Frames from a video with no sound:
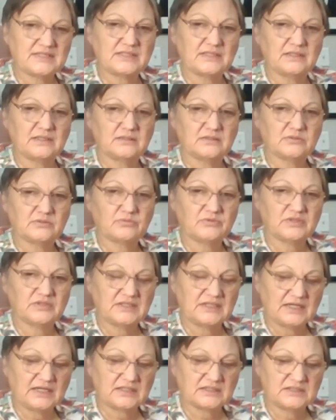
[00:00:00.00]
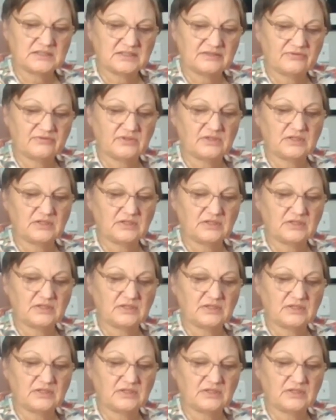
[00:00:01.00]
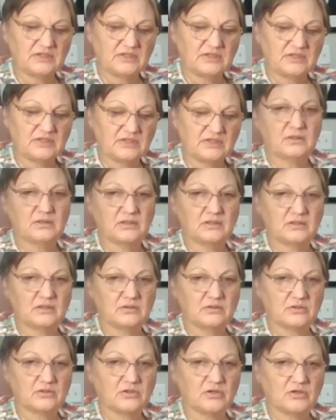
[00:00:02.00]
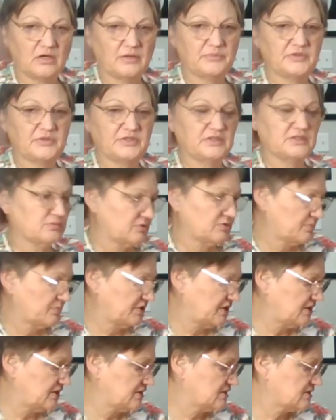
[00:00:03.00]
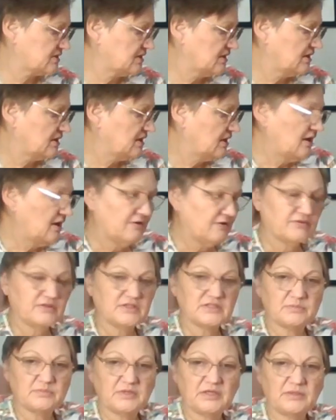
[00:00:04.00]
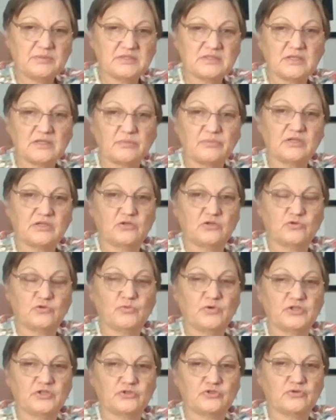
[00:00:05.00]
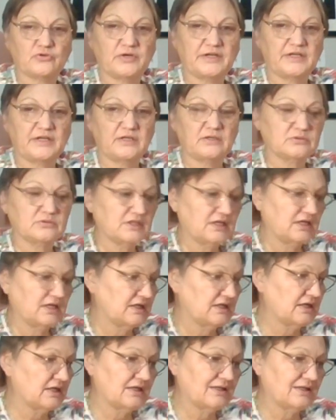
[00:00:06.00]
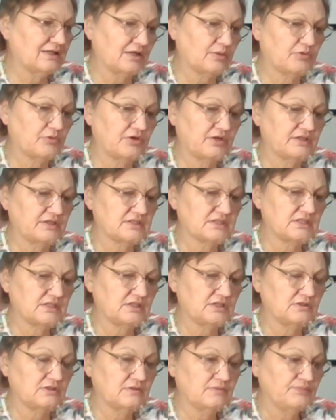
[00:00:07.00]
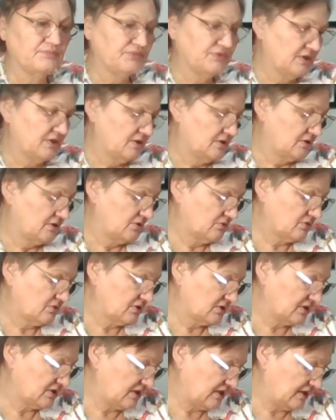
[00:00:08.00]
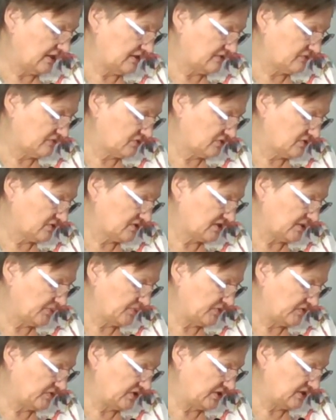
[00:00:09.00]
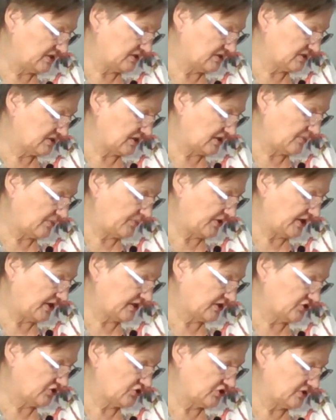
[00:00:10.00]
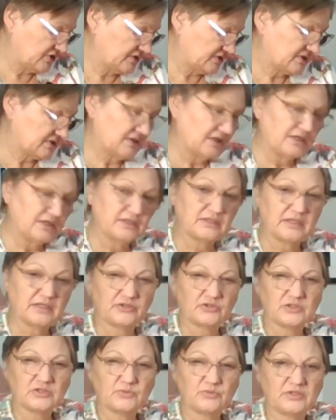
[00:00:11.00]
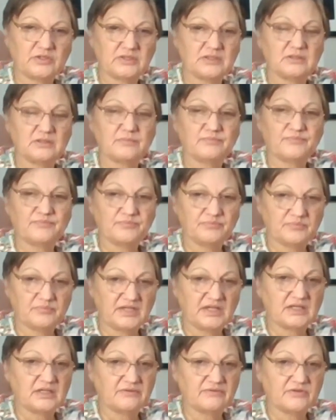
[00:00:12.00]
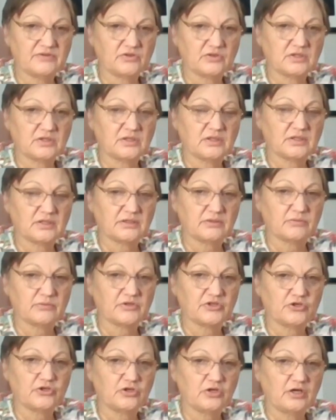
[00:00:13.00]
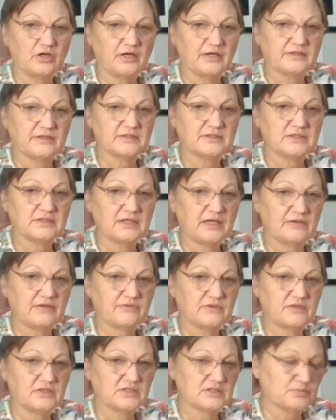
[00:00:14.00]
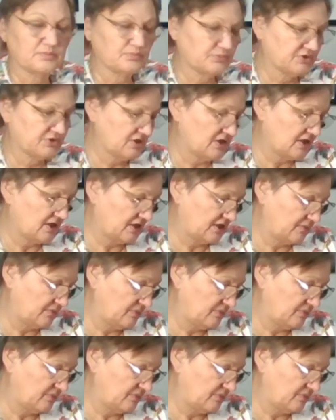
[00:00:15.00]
with an activity in calmness, with peace. This may be something you'd want to try out. And again, like Brian said, you can get some of these packages. And I just want to make it very clear, we're not at this time,